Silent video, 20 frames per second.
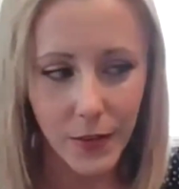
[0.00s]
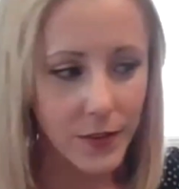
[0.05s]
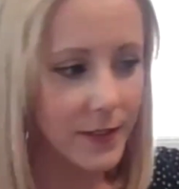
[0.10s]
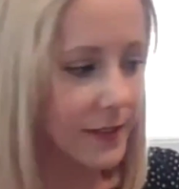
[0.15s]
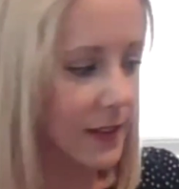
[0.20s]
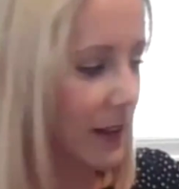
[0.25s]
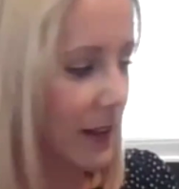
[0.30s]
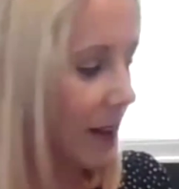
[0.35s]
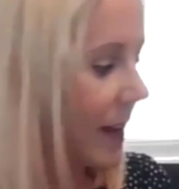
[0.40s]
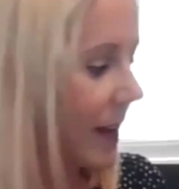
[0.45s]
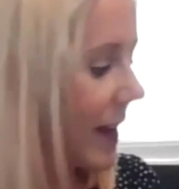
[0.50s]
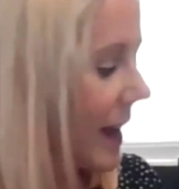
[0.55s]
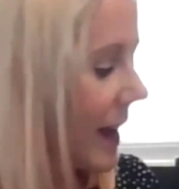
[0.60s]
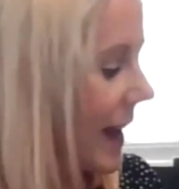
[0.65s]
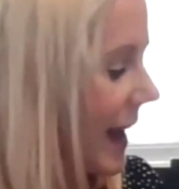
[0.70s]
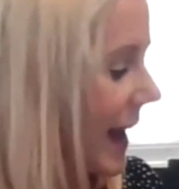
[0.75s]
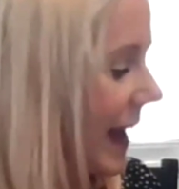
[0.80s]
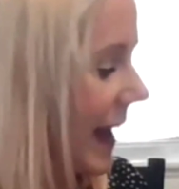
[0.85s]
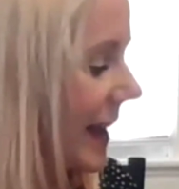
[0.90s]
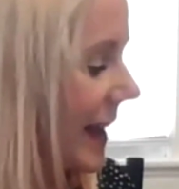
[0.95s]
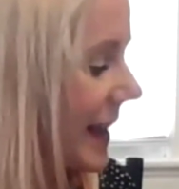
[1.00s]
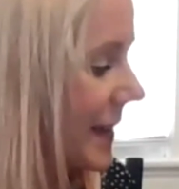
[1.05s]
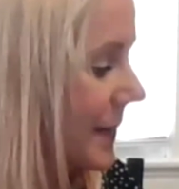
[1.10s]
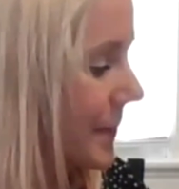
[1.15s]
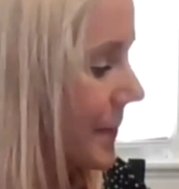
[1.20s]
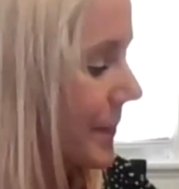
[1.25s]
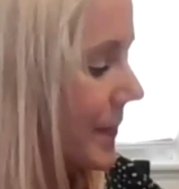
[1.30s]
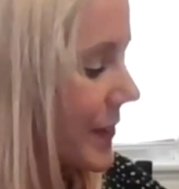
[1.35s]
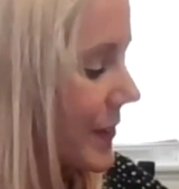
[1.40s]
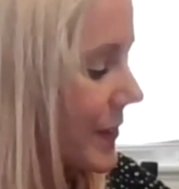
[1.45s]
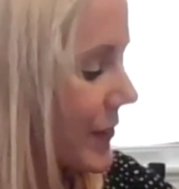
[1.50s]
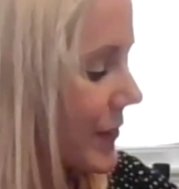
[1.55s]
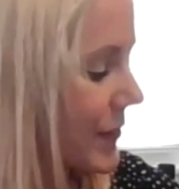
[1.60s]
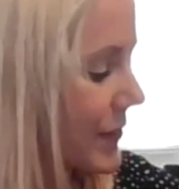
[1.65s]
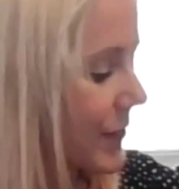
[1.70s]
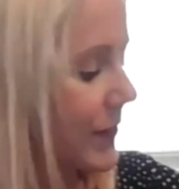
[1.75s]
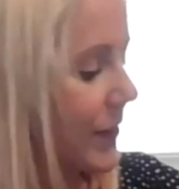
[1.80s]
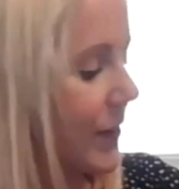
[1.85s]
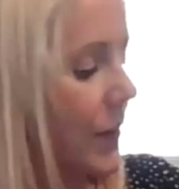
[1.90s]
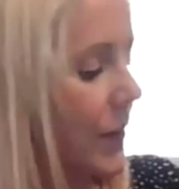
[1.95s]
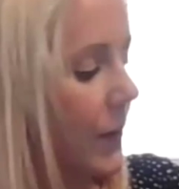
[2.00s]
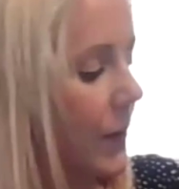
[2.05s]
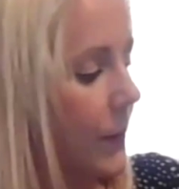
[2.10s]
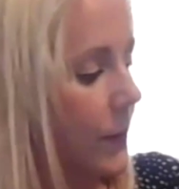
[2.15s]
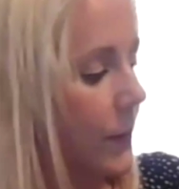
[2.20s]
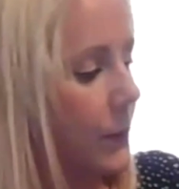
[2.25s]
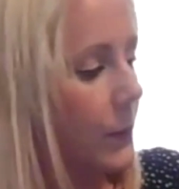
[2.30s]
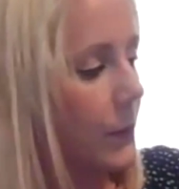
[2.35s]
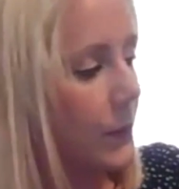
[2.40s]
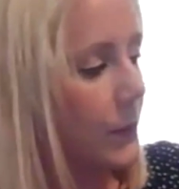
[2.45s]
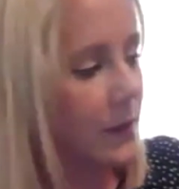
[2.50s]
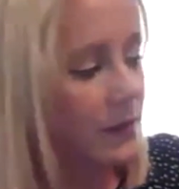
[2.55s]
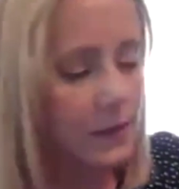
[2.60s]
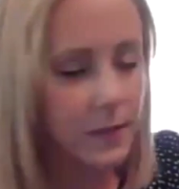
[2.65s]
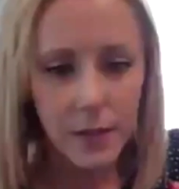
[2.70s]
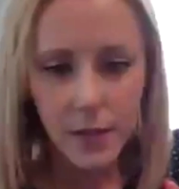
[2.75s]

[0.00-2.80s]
salsa. So